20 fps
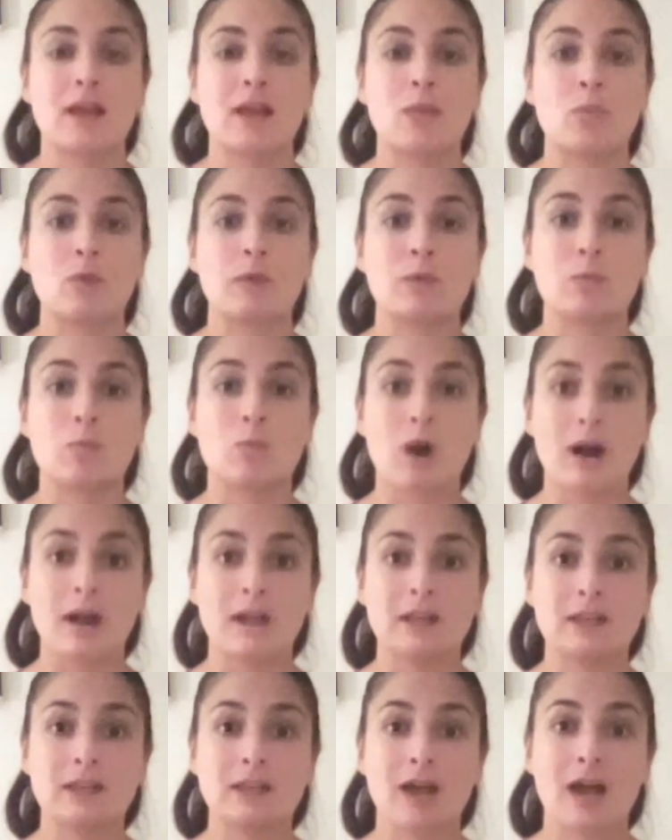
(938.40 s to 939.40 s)
We
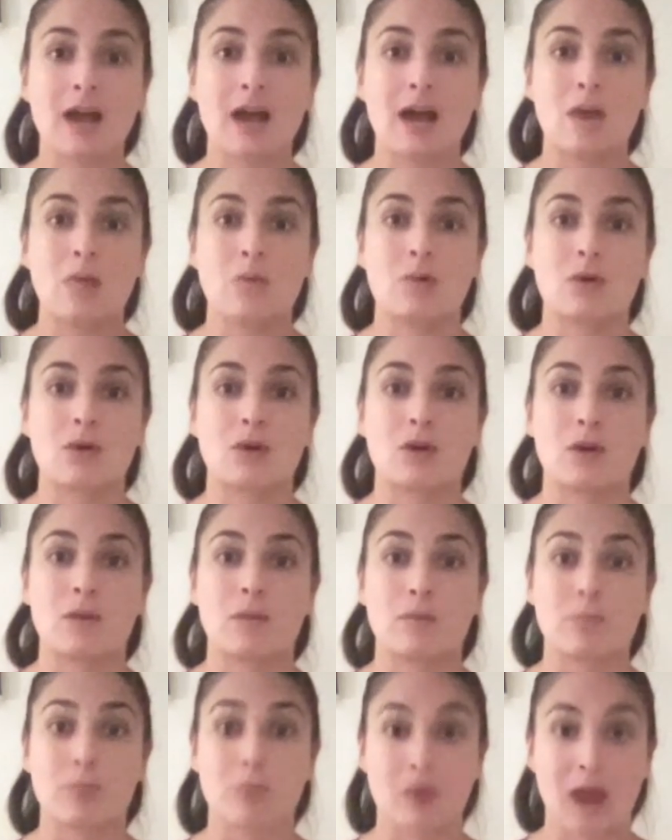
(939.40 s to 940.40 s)
want our
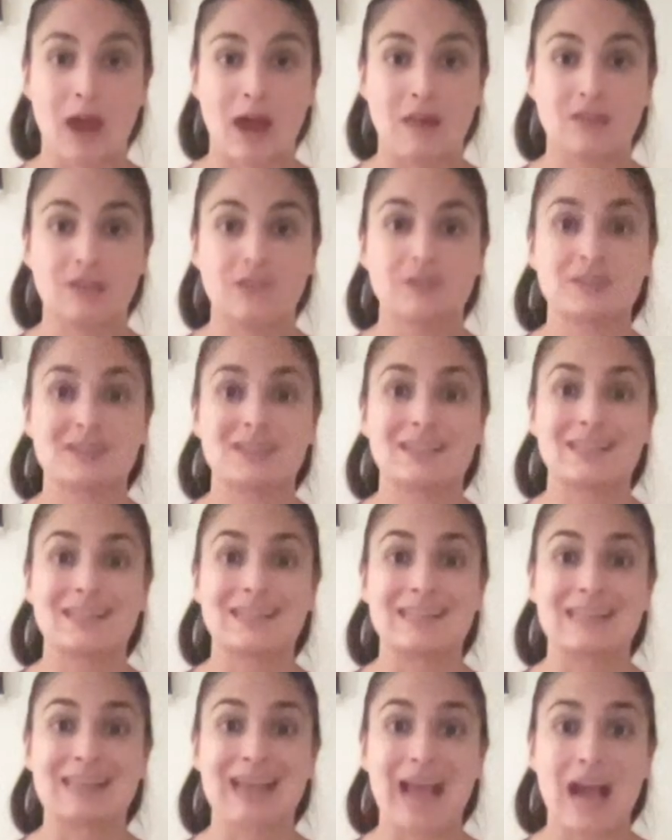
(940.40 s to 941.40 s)
breath to
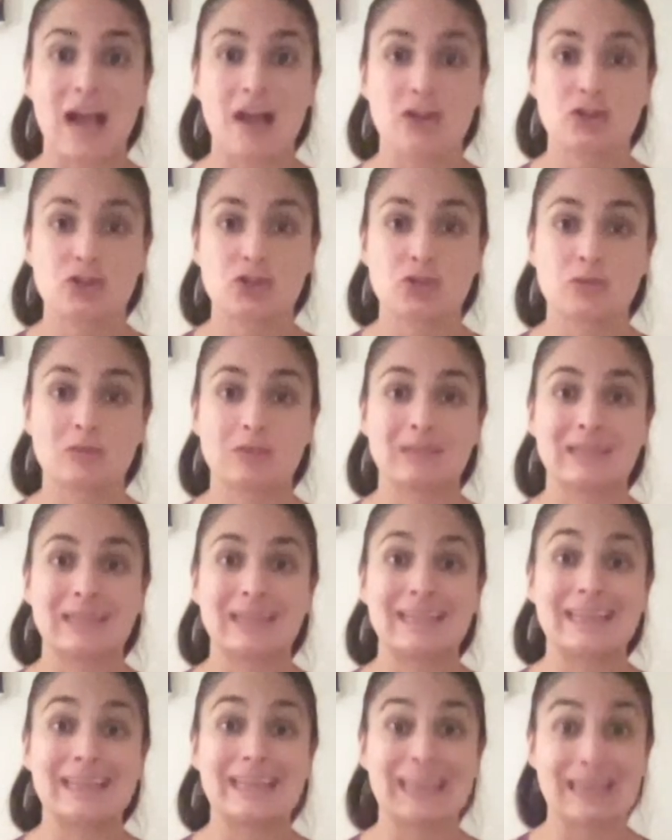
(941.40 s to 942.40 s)

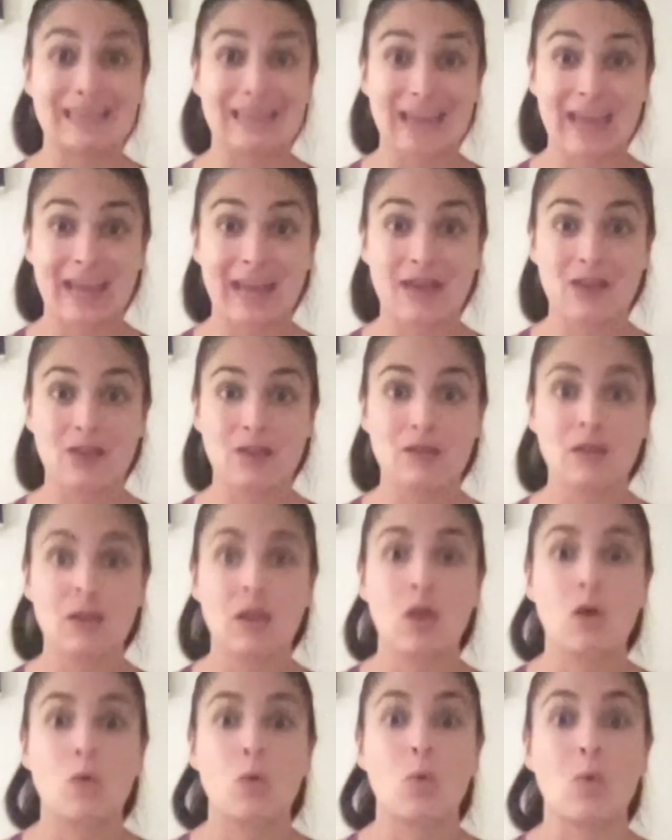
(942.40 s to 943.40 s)
naturally inhale
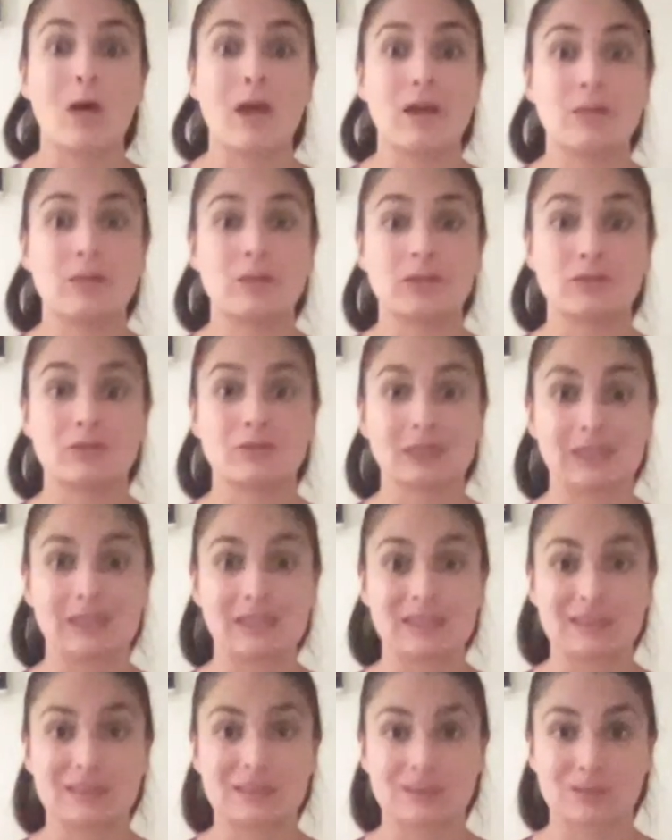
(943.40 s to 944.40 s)
when we
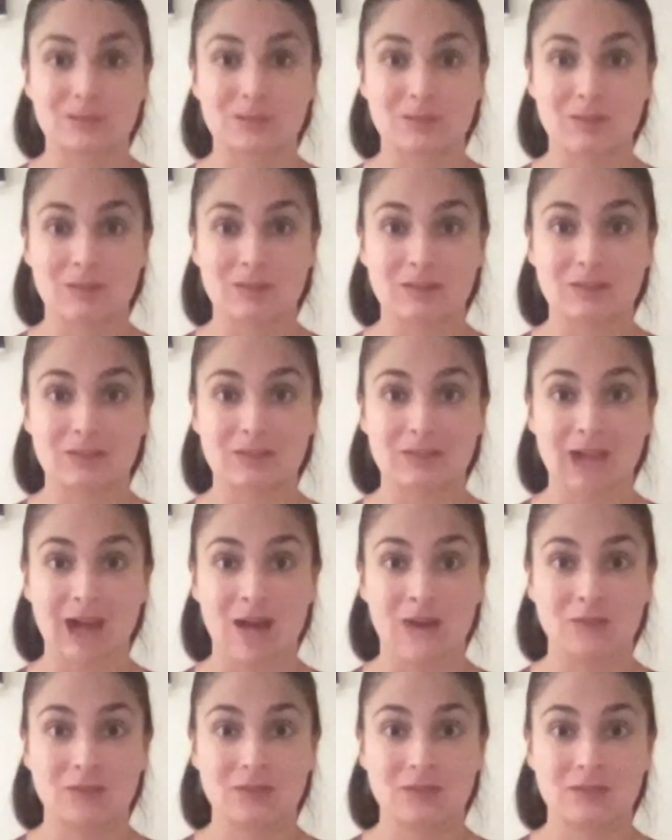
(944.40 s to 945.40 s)
release those muscles
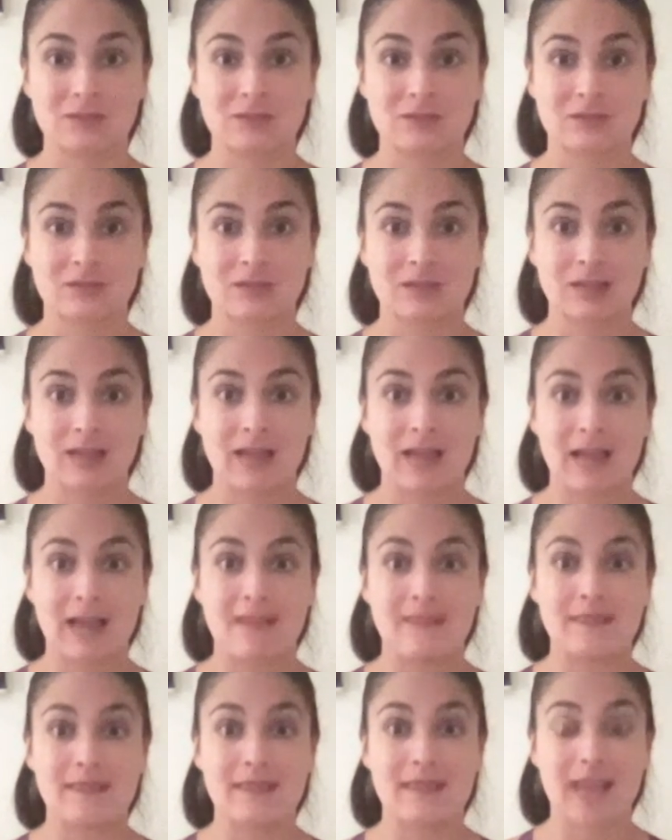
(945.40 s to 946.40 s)
out.
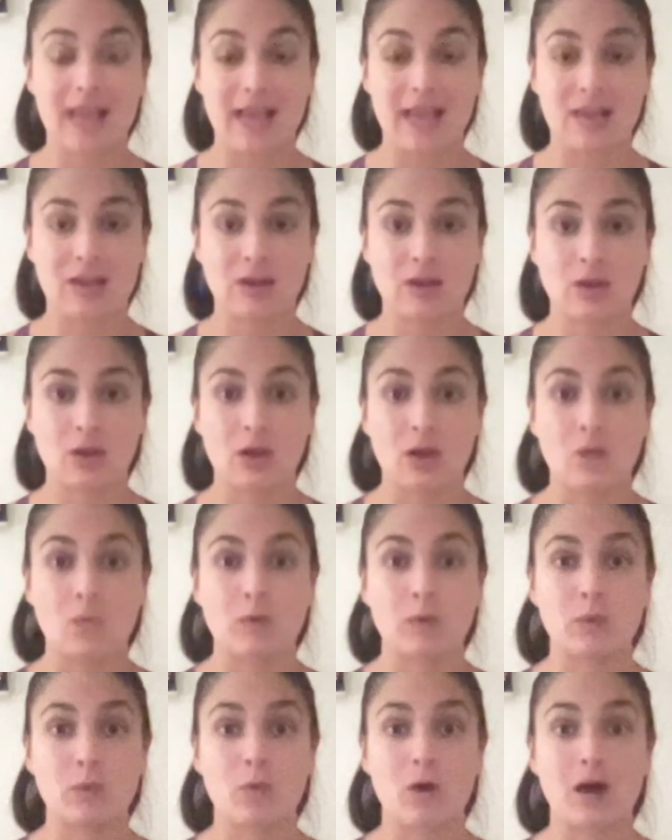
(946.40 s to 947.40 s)
And then
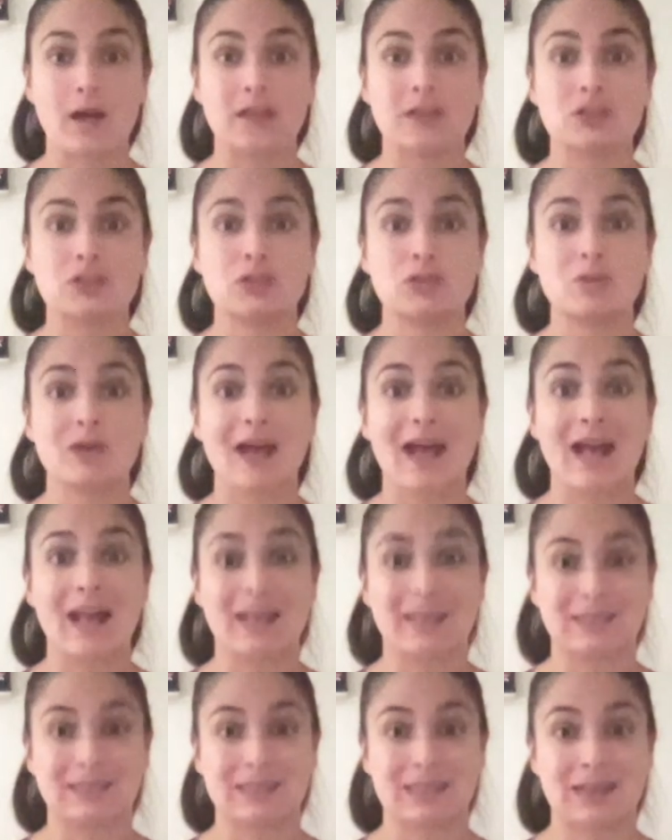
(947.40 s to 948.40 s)
we want to
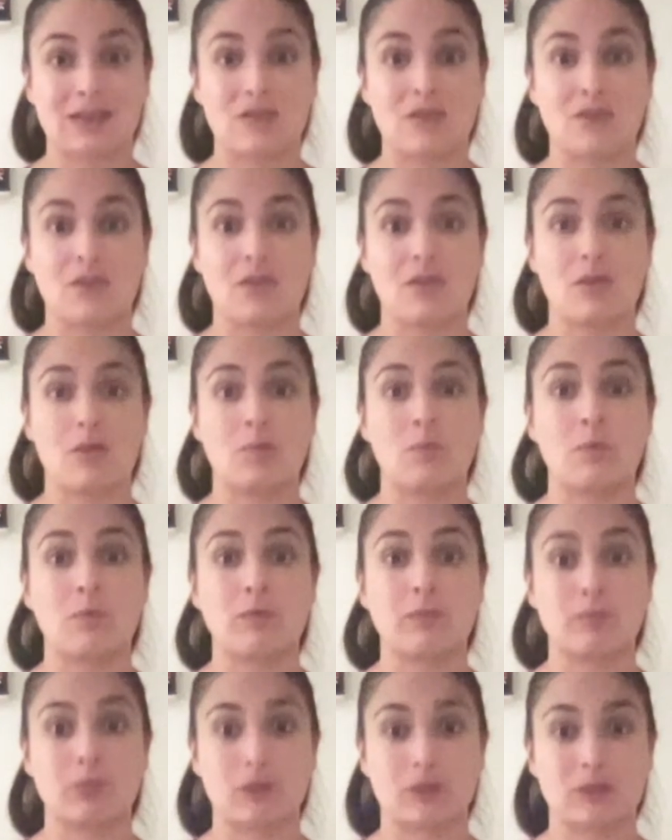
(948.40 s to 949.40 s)
exhale when
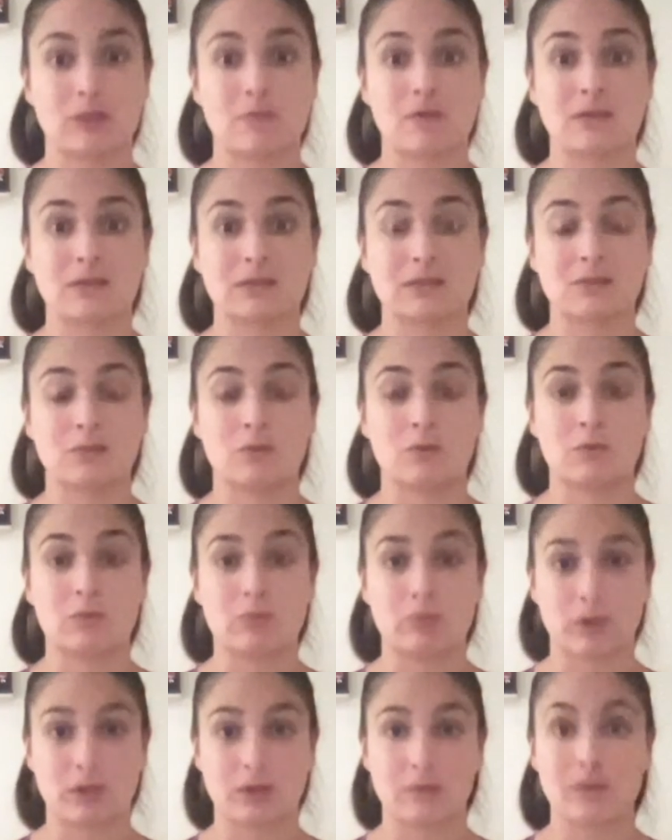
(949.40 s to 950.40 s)
we bring
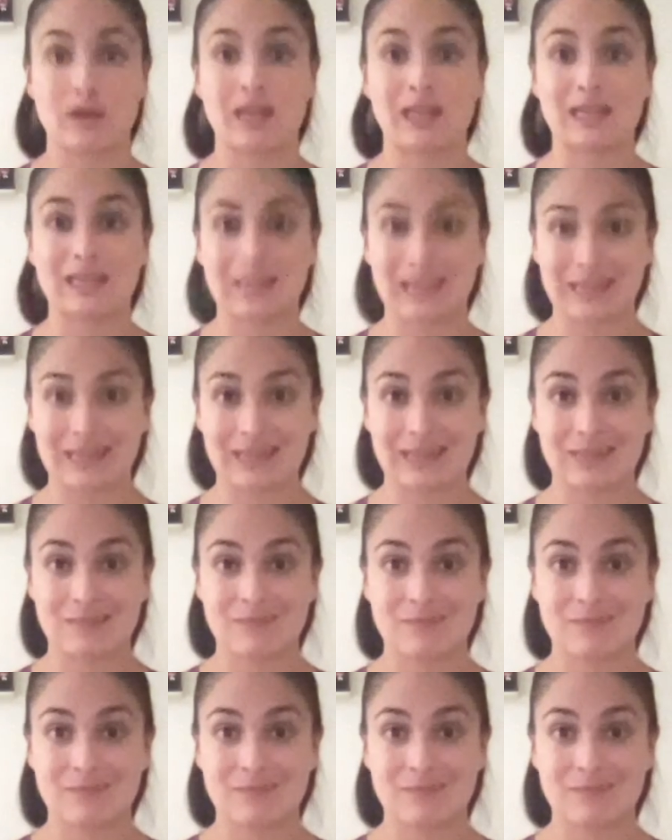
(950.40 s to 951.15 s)
the belly in.